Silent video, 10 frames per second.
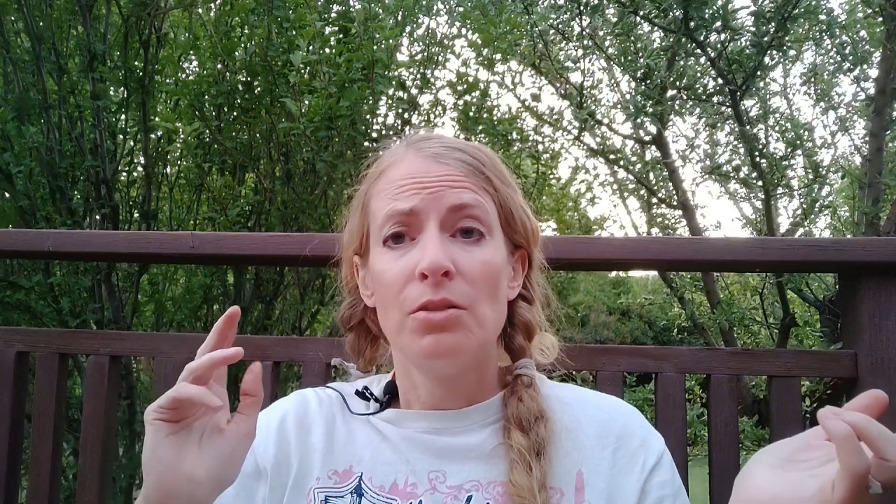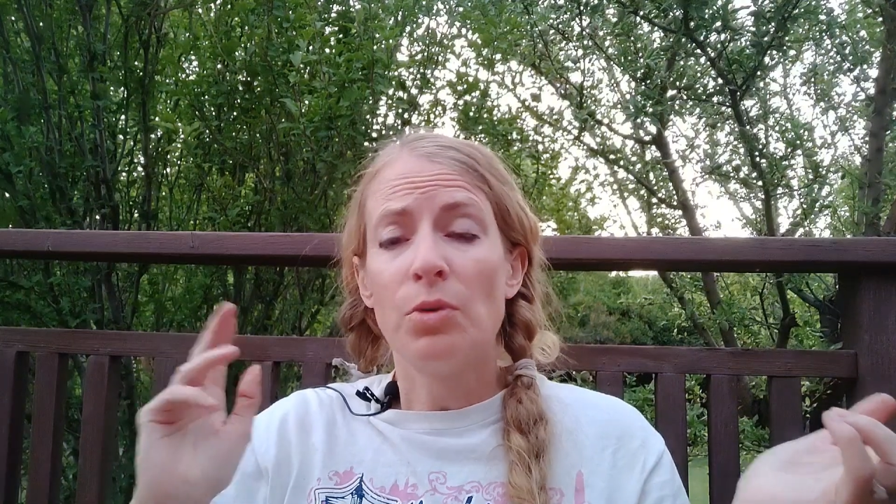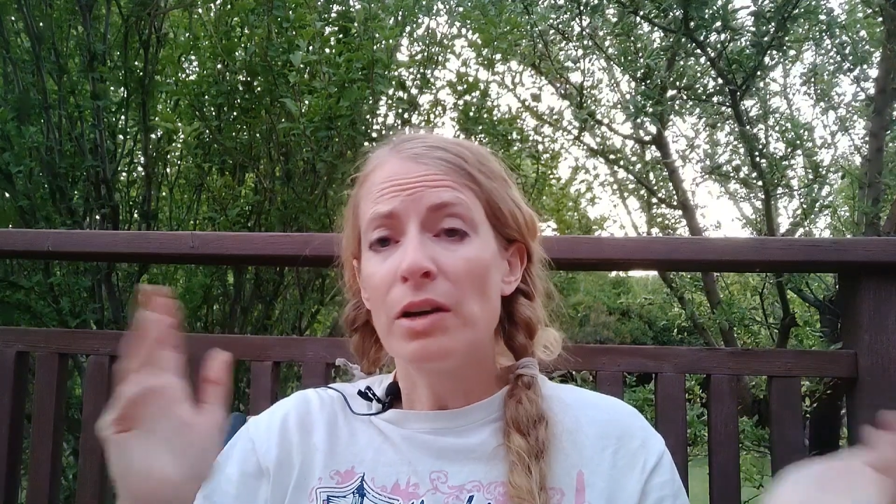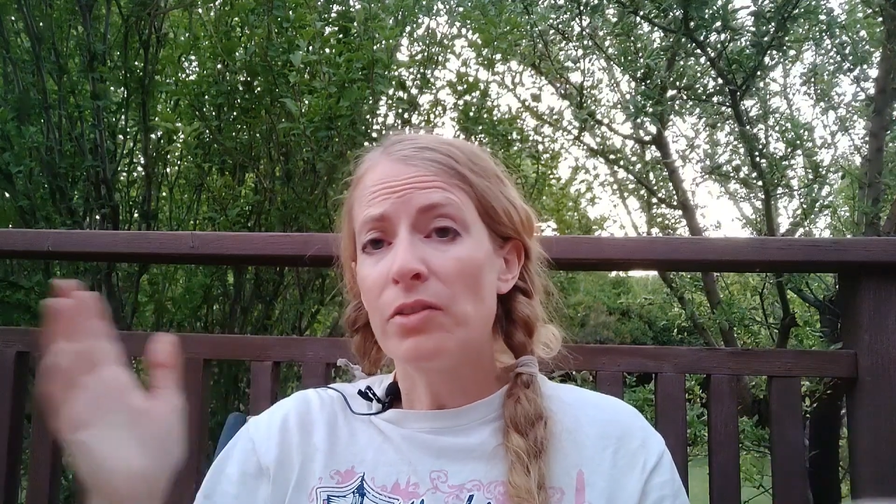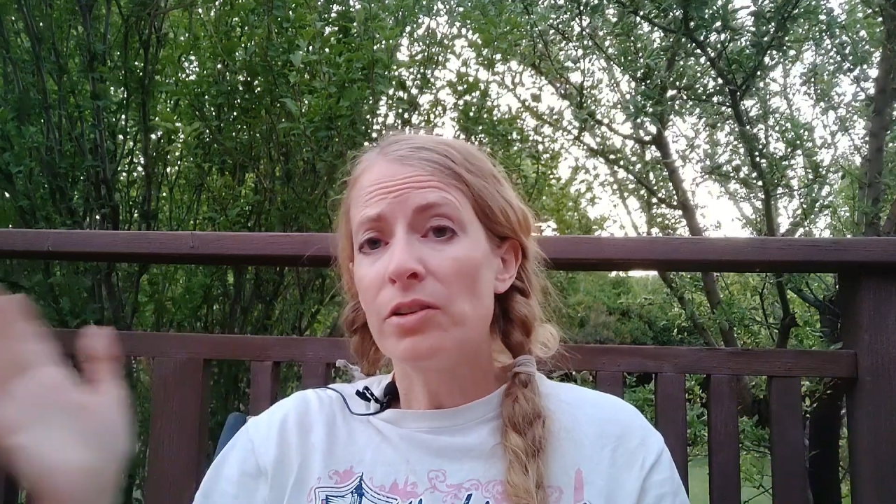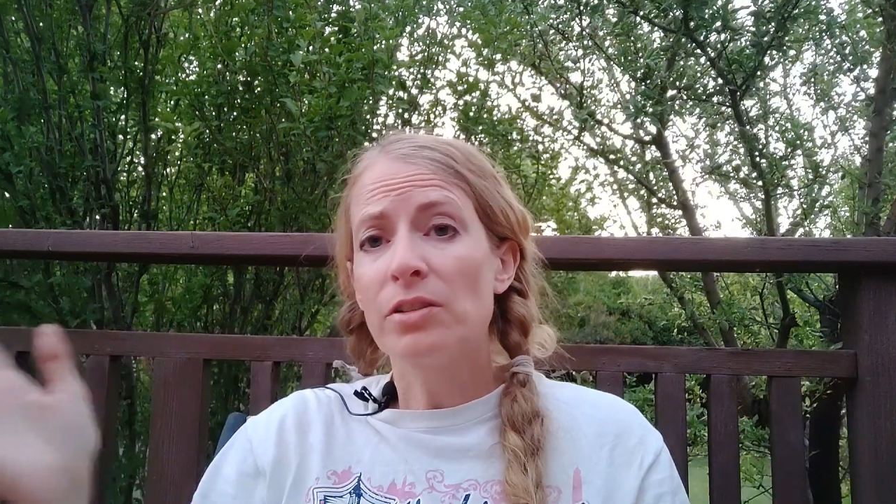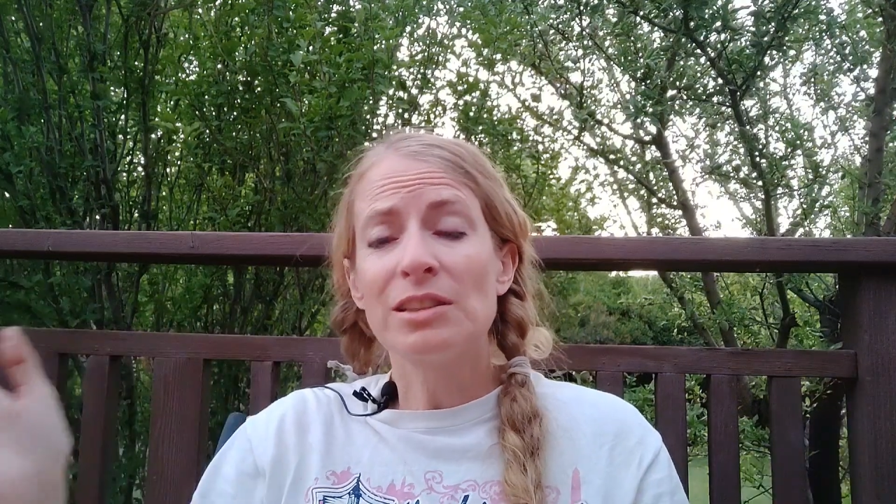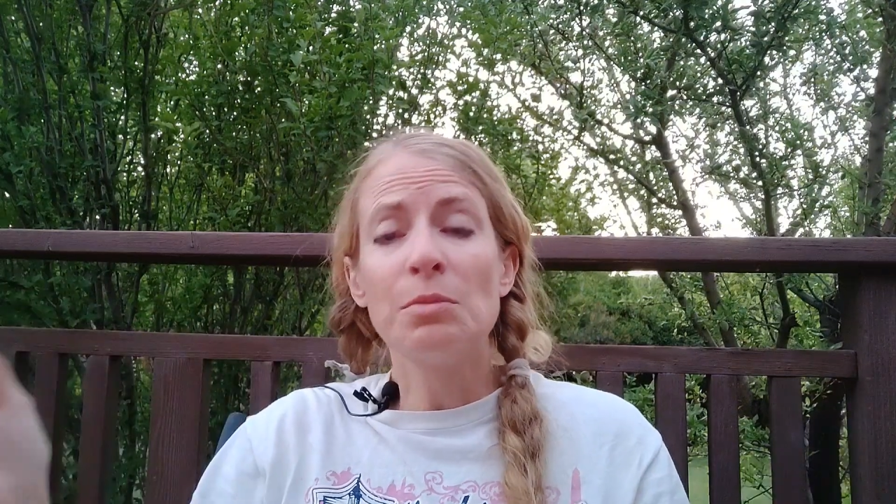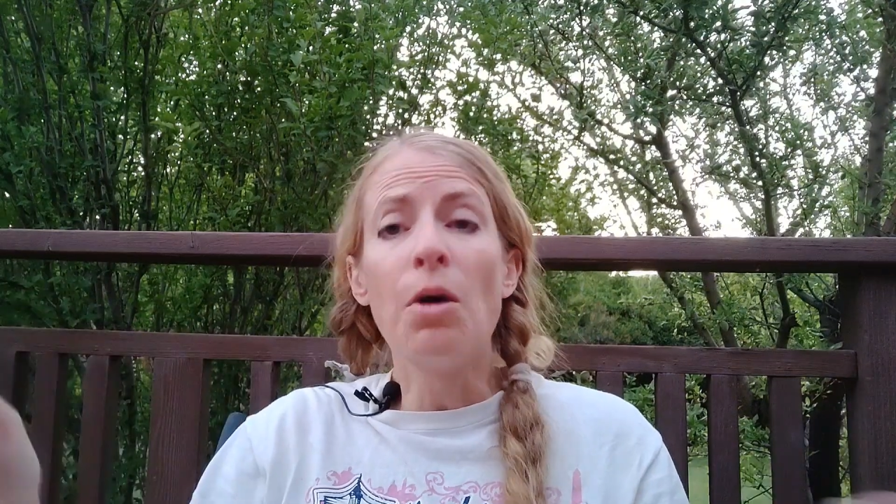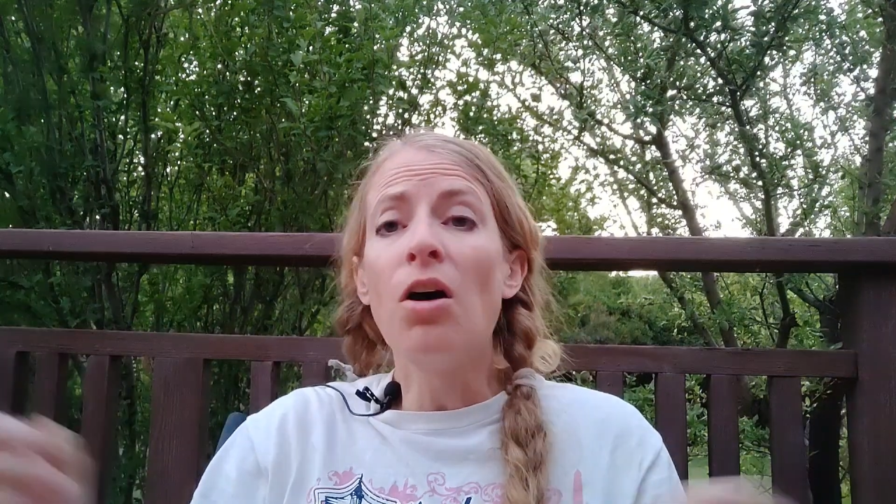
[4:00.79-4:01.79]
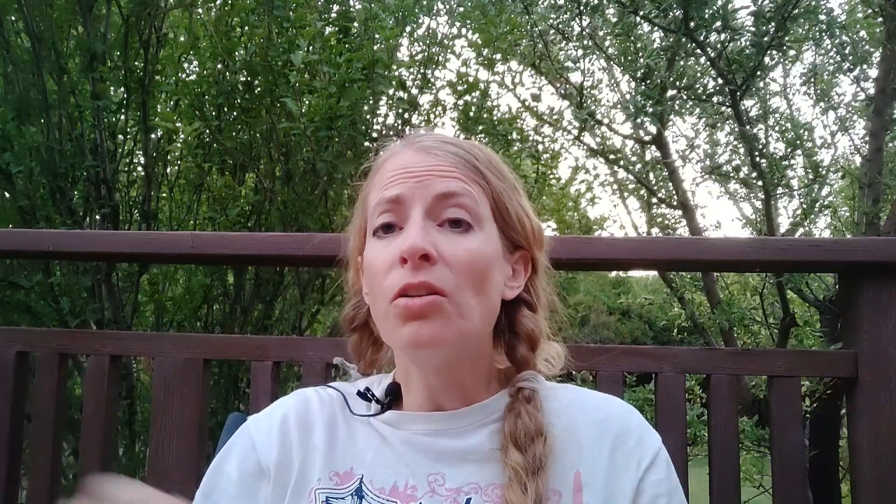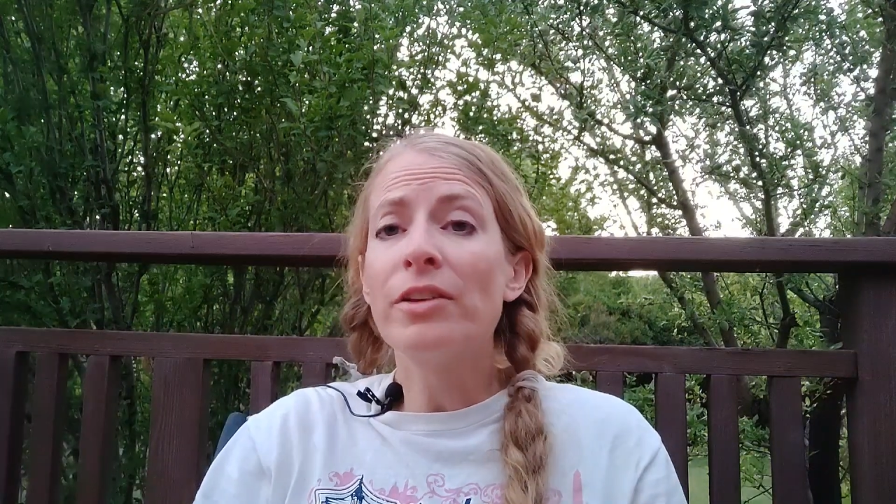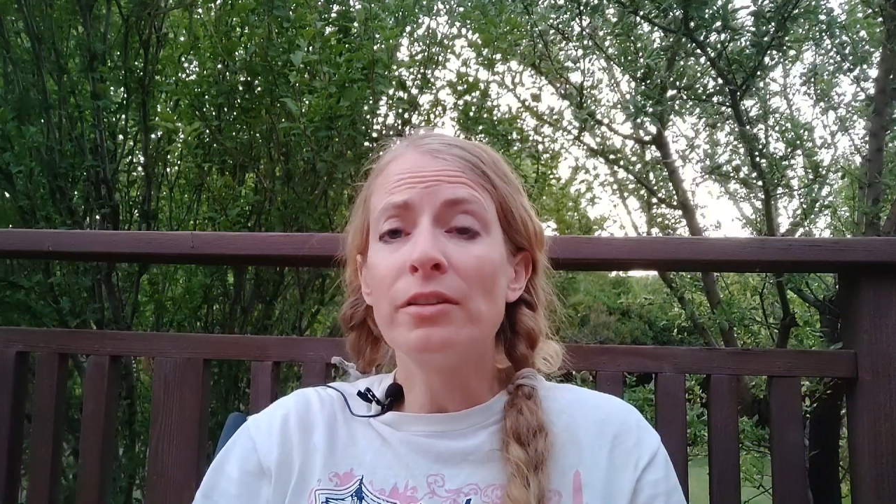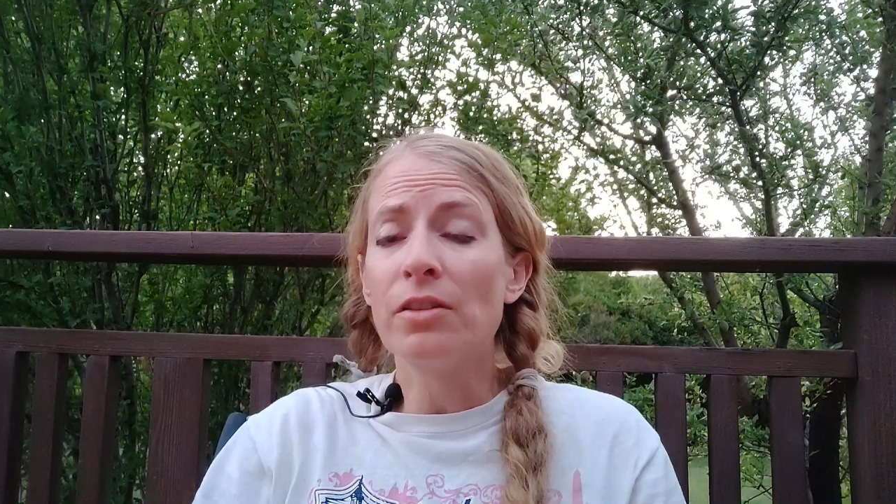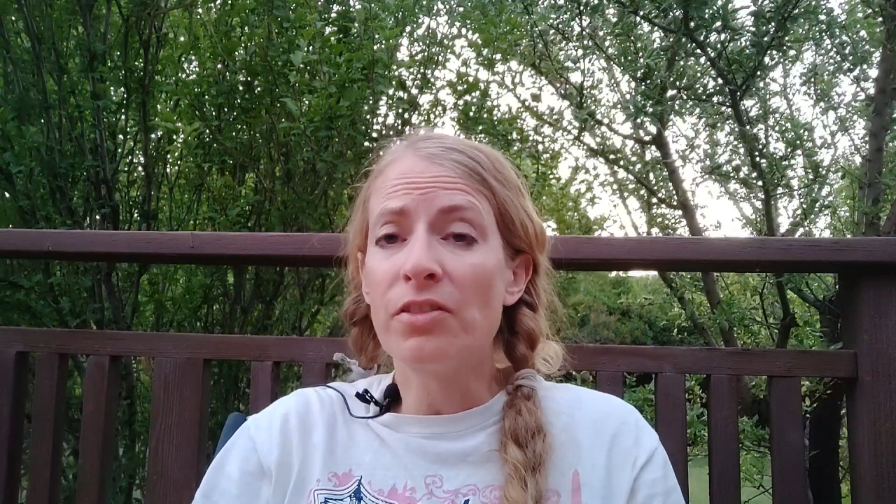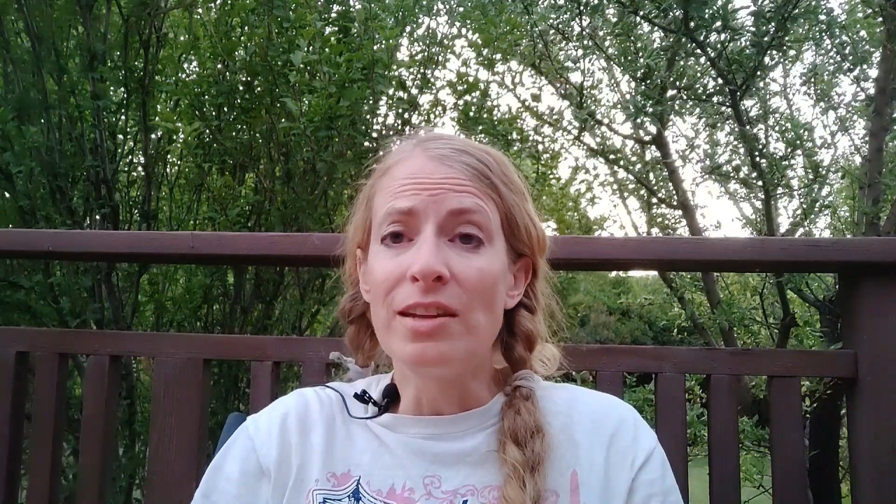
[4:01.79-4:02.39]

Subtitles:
Whatever small little